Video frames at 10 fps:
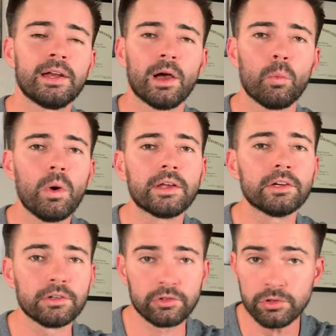Now, what
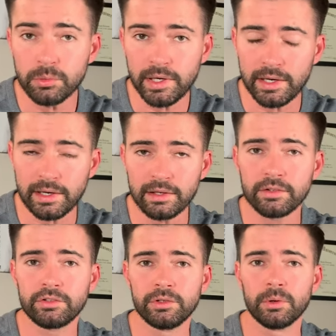you're doing
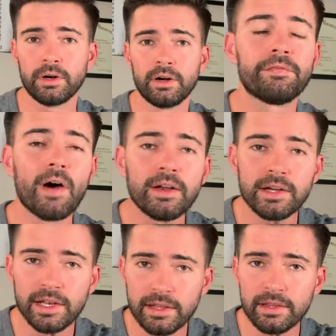is you are
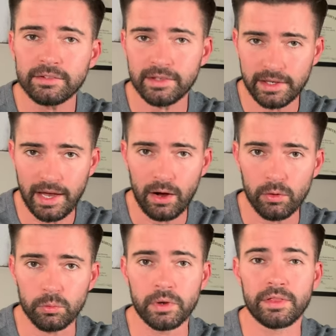funding this
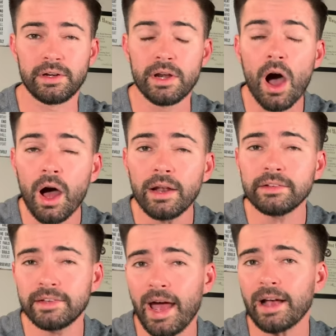account with
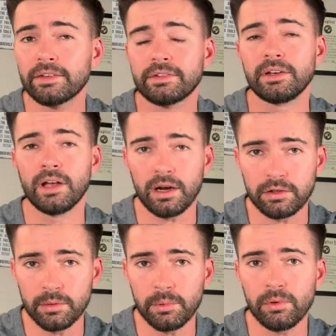non-tax
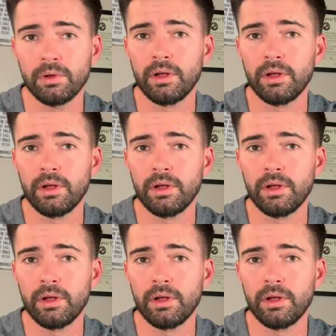deductible